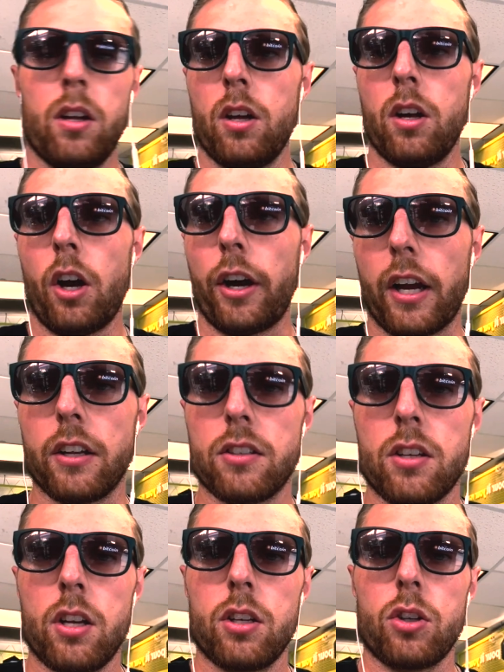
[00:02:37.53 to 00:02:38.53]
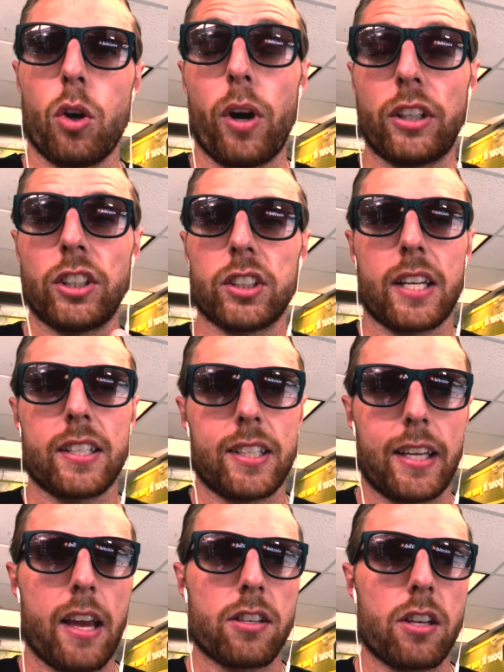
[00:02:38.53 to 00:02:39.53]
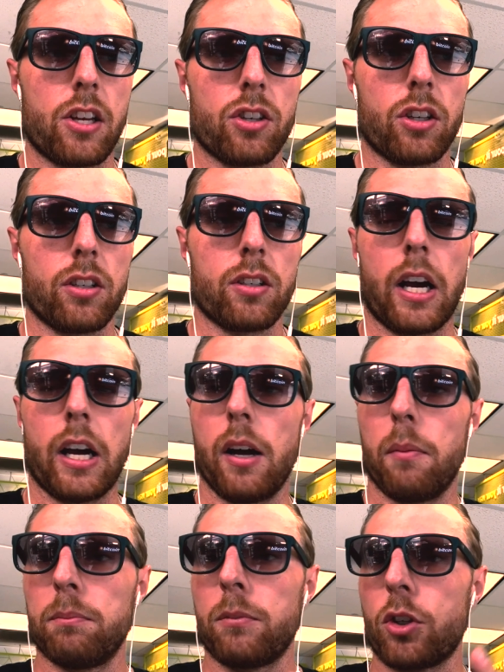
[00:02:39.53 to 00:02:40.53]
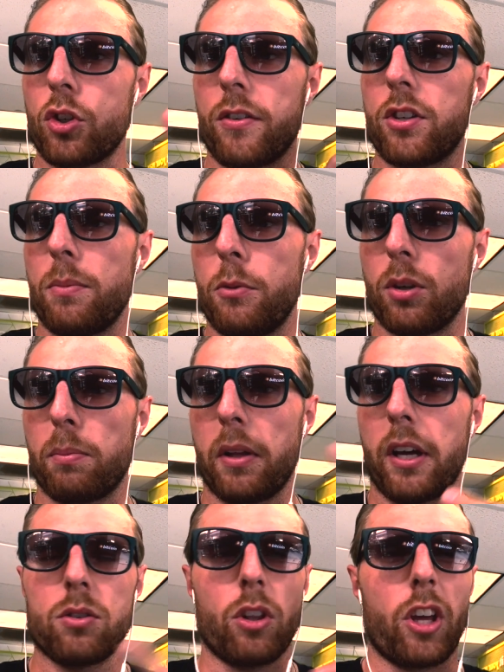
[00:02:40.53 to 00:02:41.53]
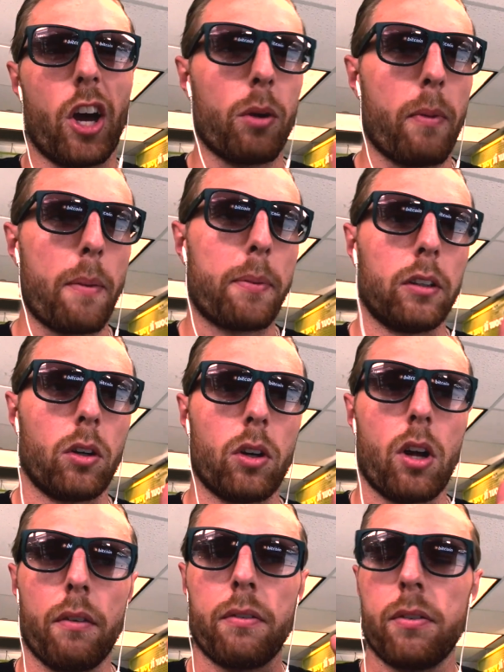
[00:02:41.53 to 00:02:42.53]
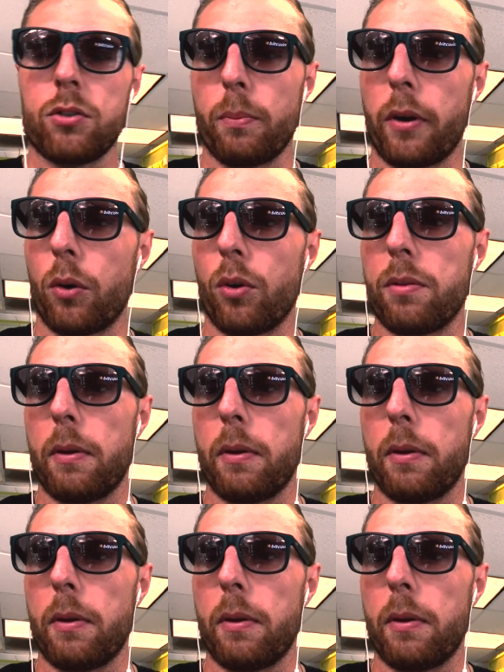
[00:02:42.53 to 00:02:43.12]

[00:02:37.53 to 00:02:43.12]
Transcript: All right, guys. So I just got to the gas station. There's obviously music playing, so the audio might be a little off, so bear with me.